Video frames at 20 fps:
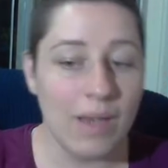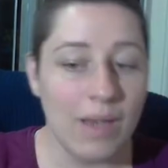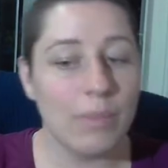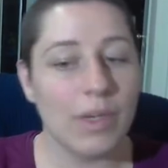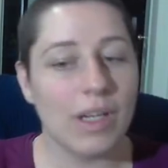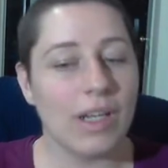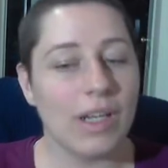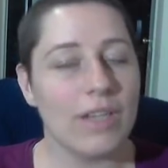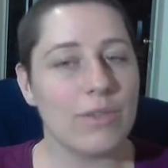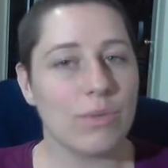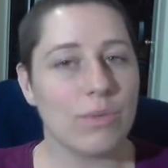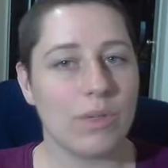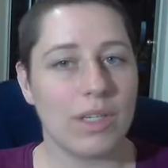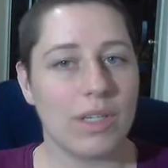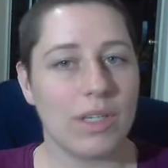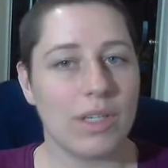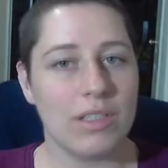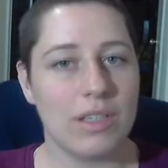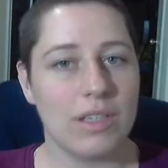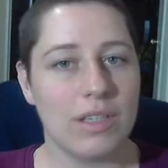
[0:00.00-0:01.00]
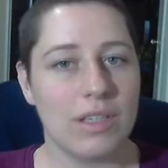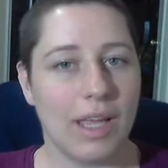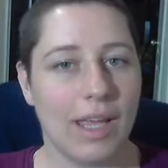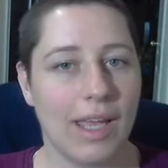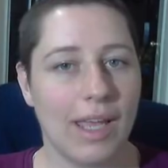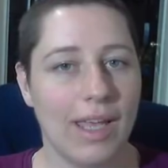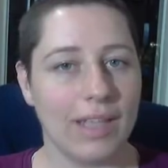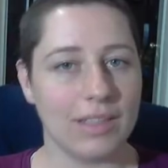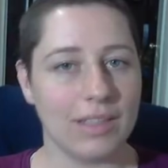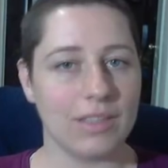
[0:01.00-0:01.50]
but I just wanted to
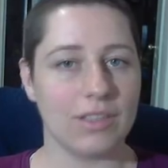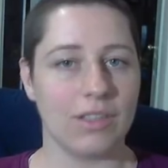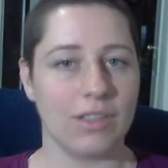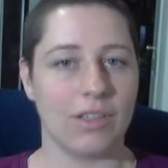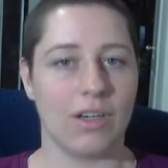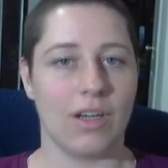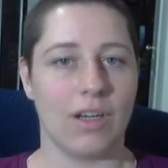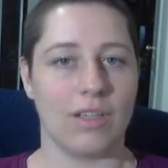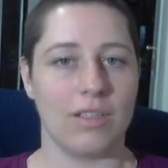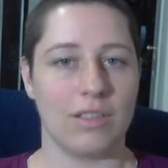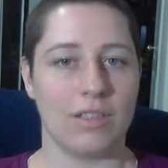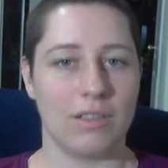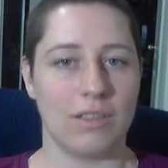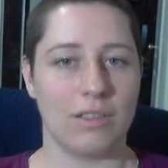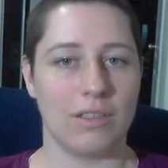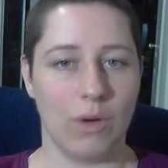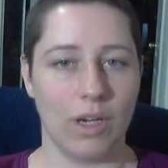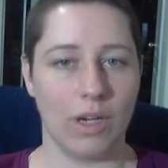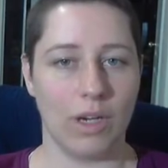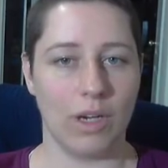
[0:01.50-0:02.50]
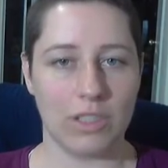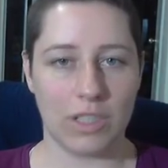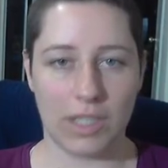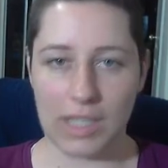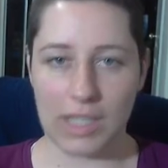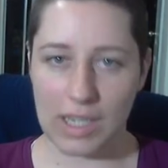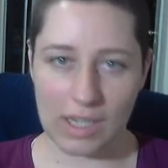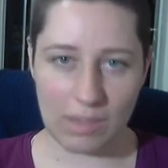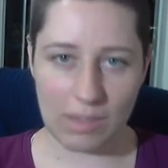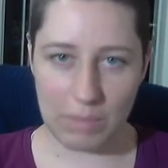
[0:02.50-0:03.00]
answer a question
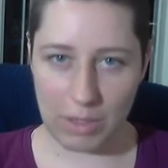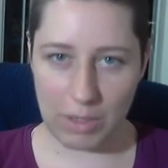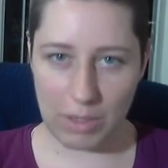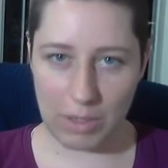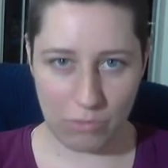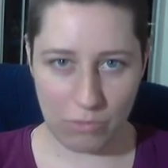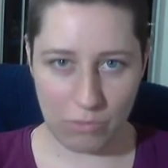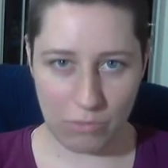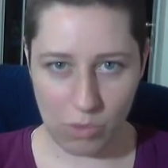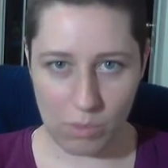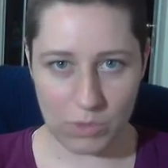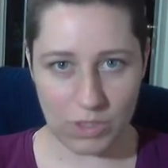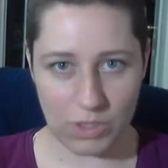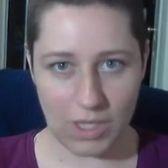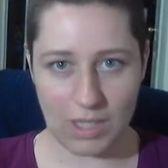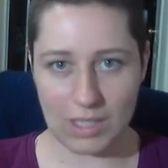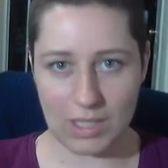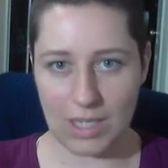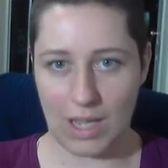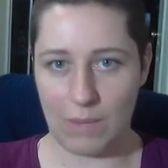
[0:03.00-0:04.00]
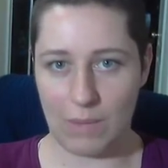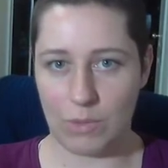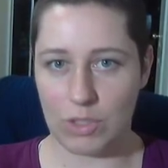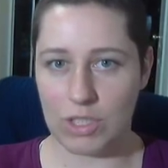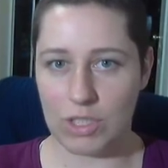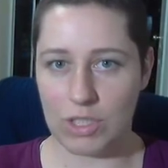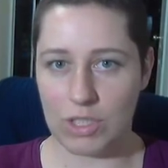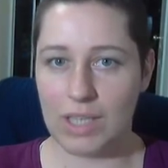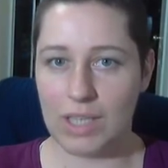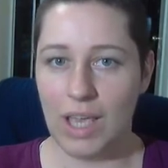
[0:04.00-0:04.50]
I get about deformers all the time,
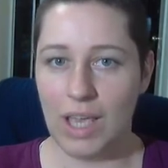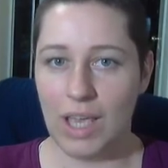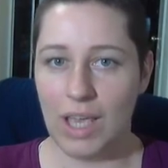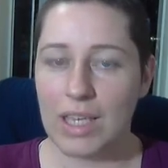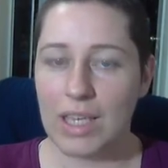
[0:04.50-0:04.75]
which is,